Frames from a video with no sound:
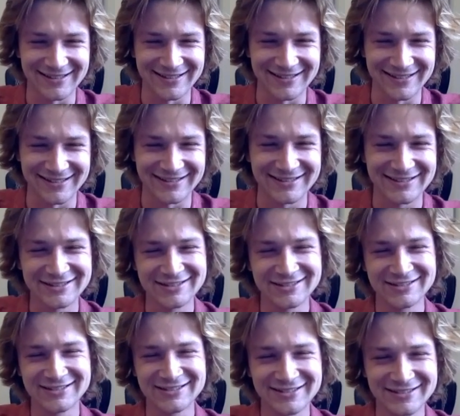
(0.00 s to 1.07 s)

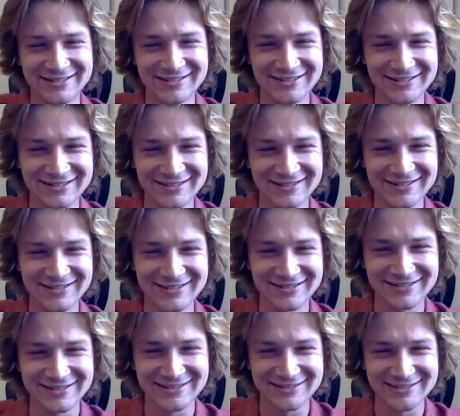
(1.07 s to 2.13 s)

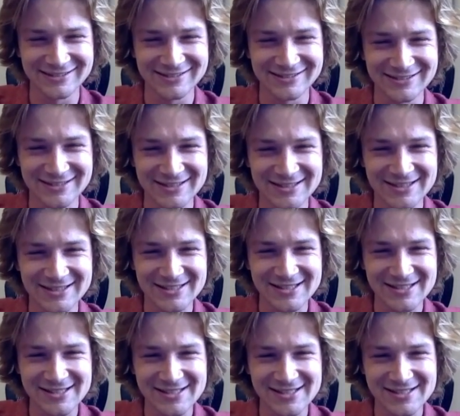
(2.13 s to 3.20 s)

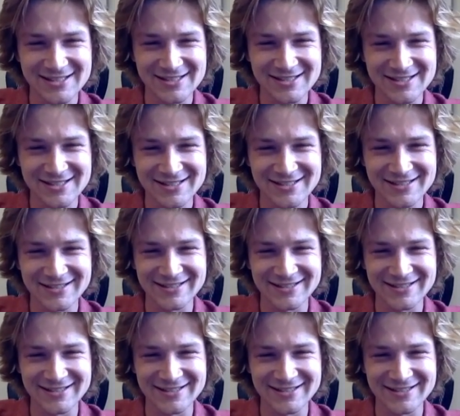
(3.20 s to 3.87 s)
The person shown says nothing.